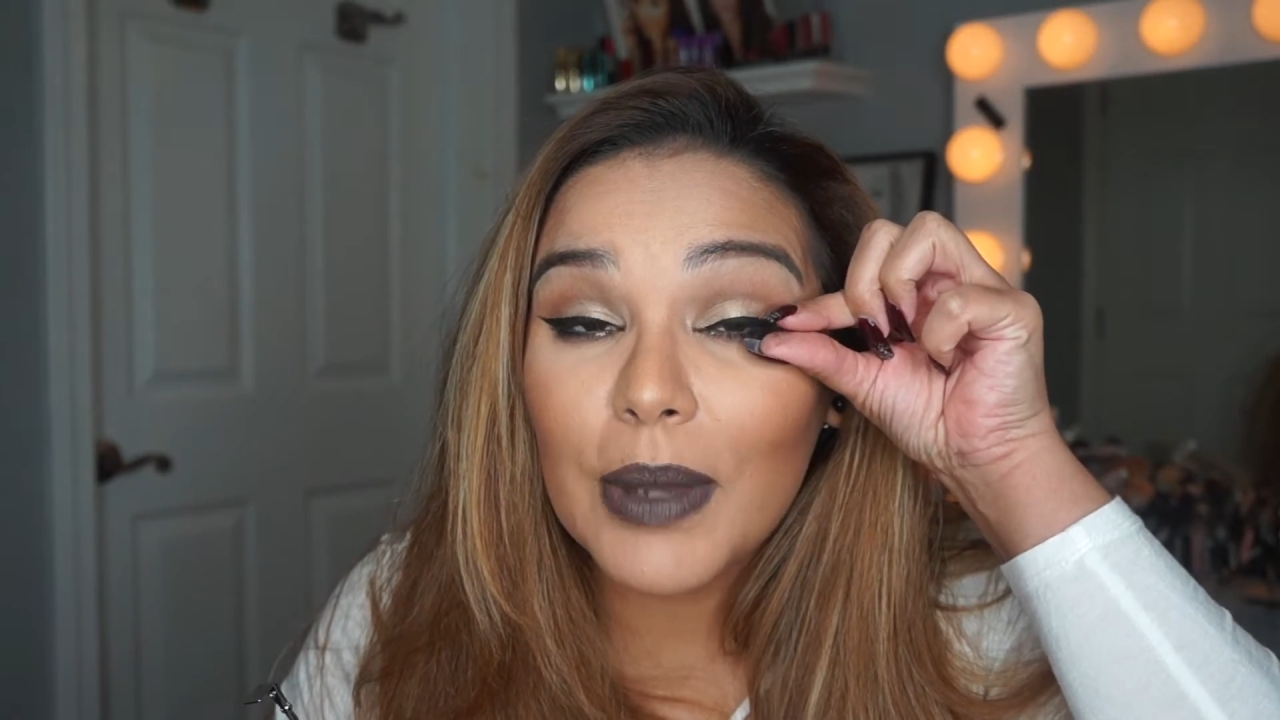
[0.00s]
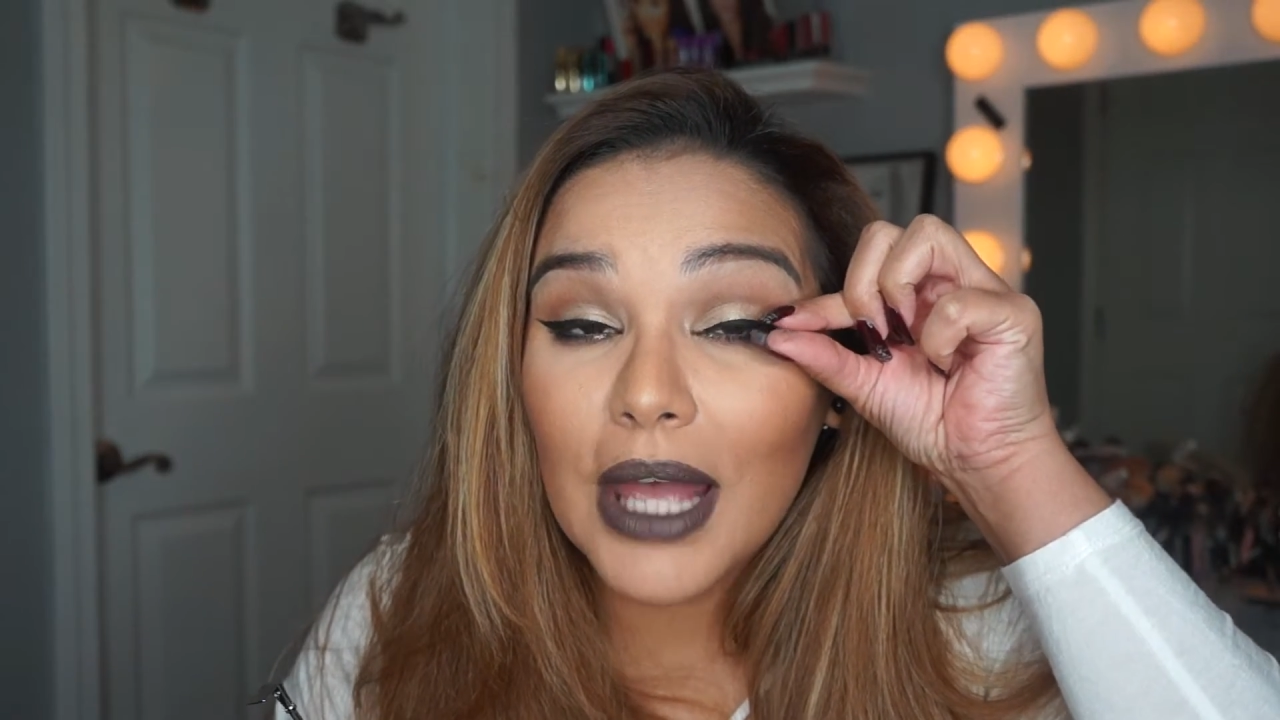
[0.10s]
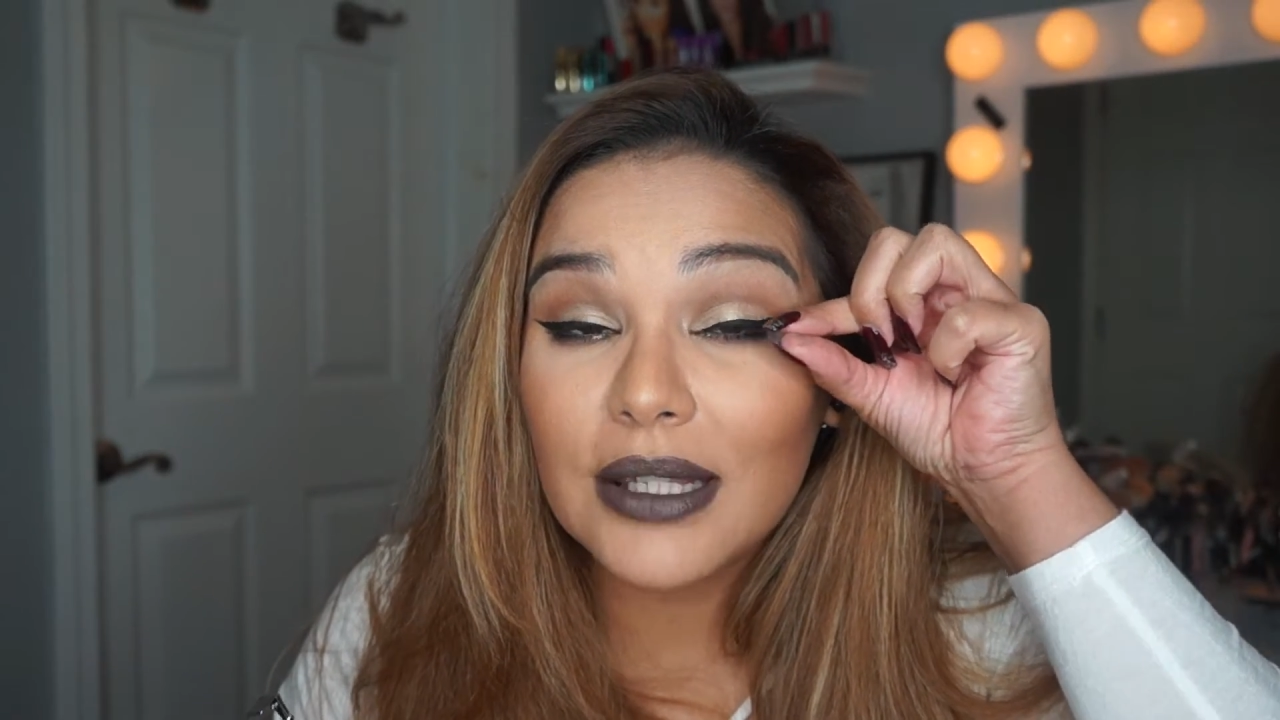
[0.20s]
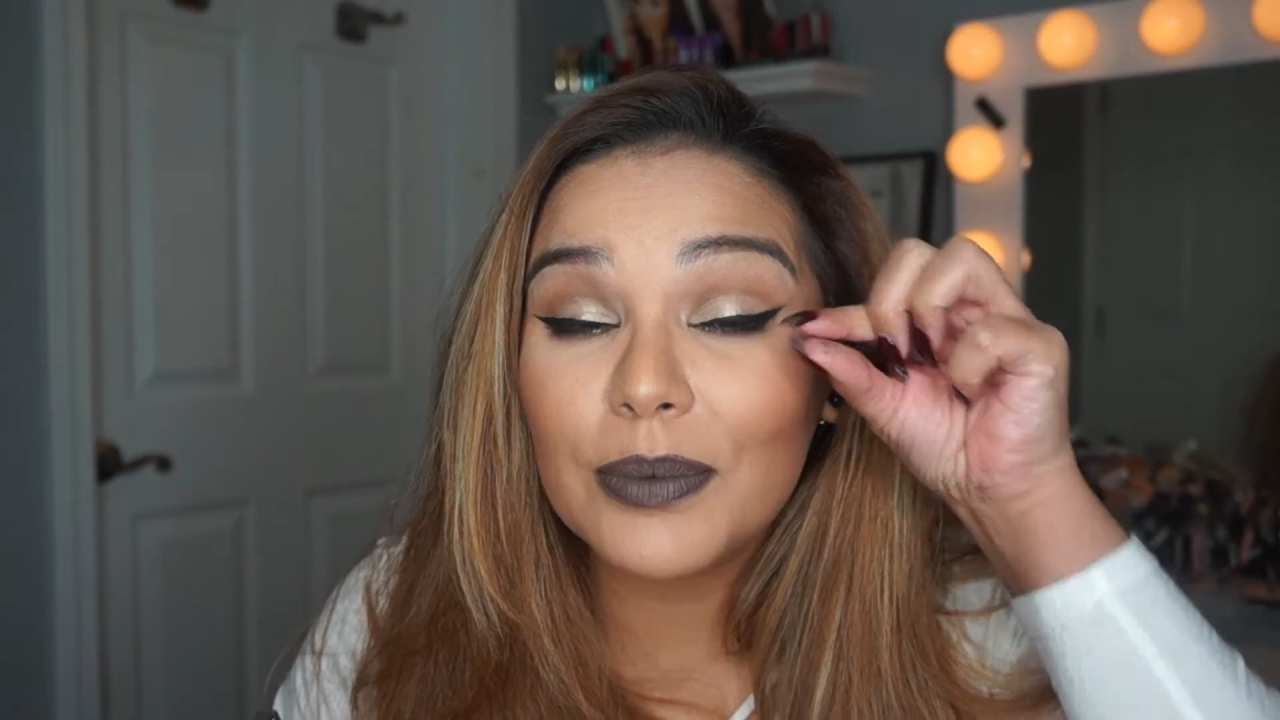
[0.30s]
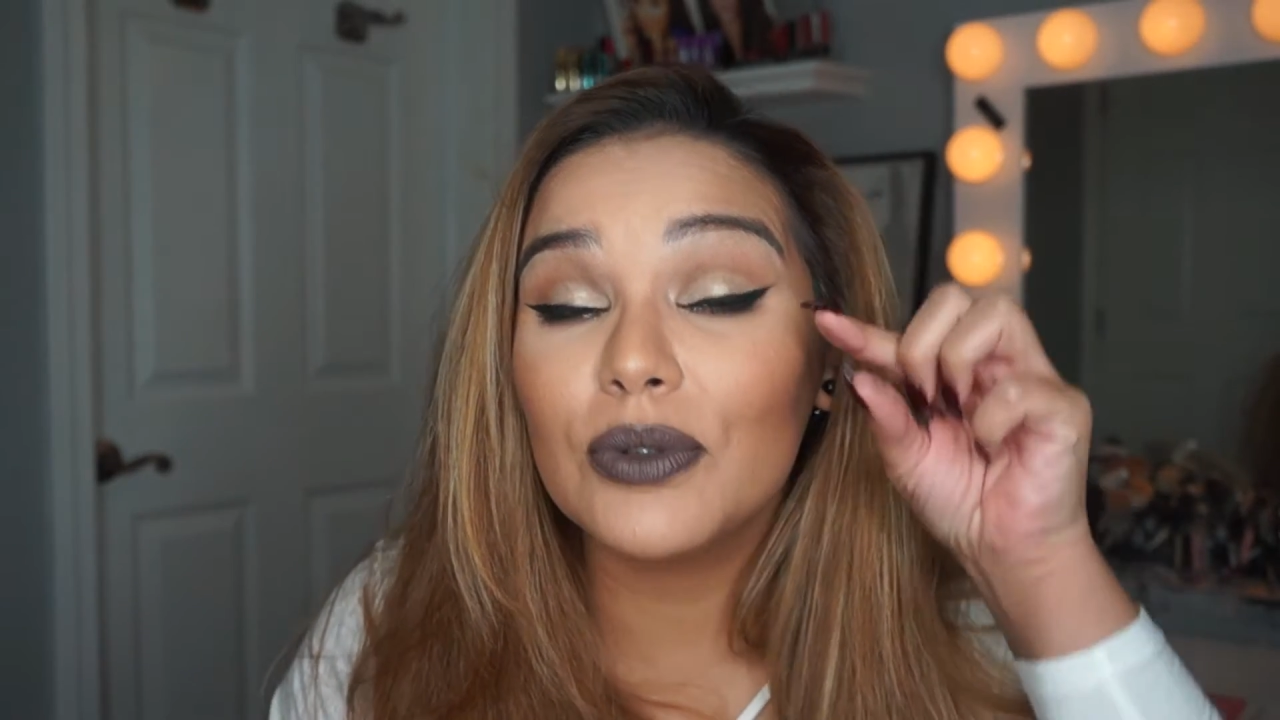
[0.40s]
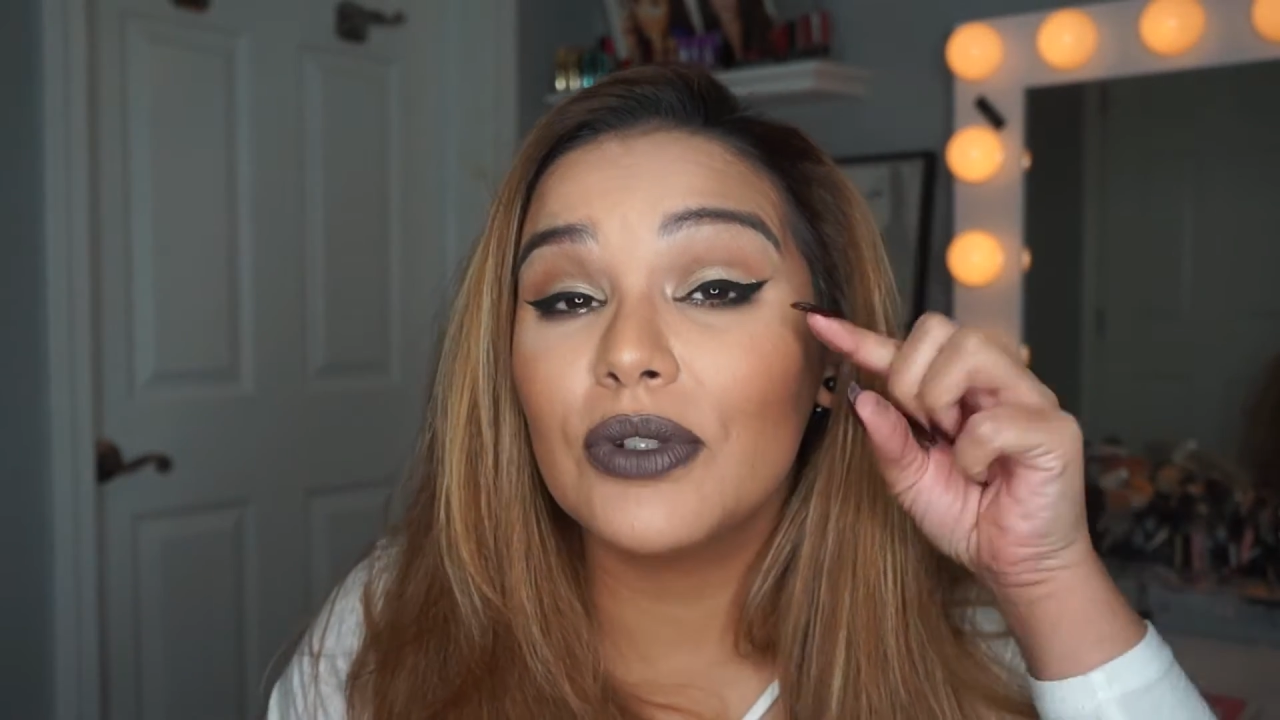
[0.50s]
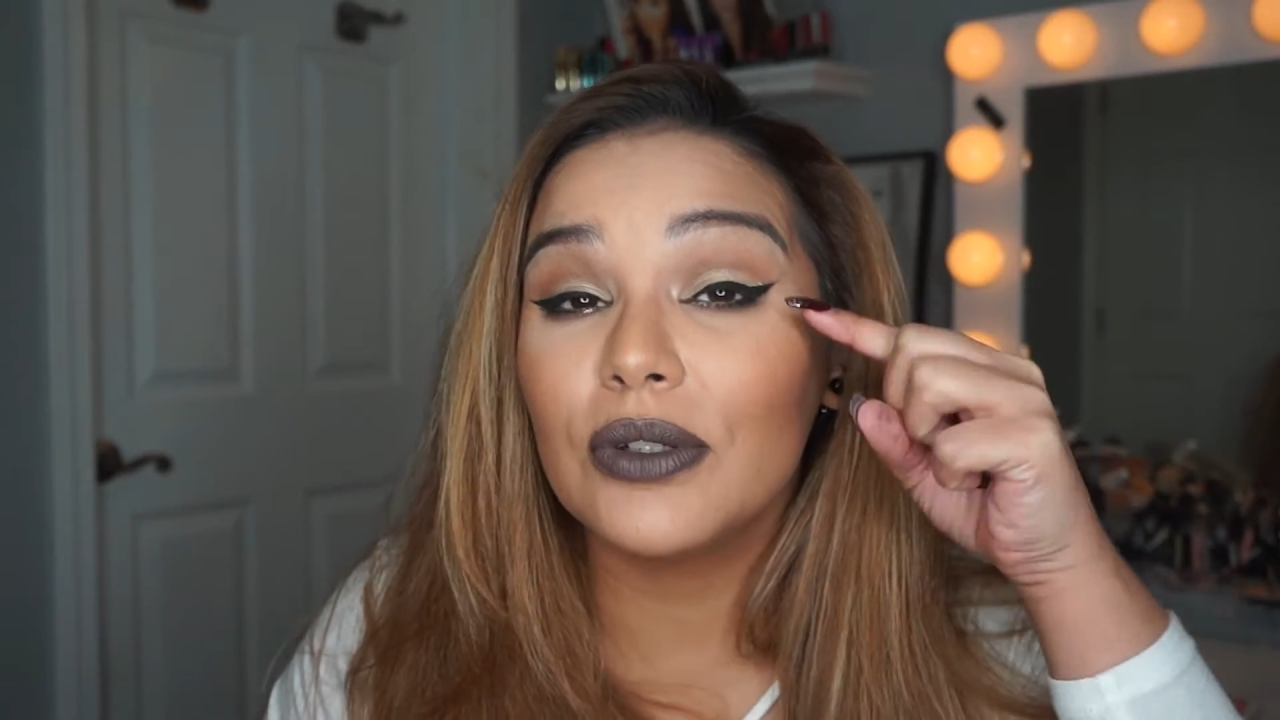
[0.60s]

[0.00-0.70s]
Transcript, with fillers: possible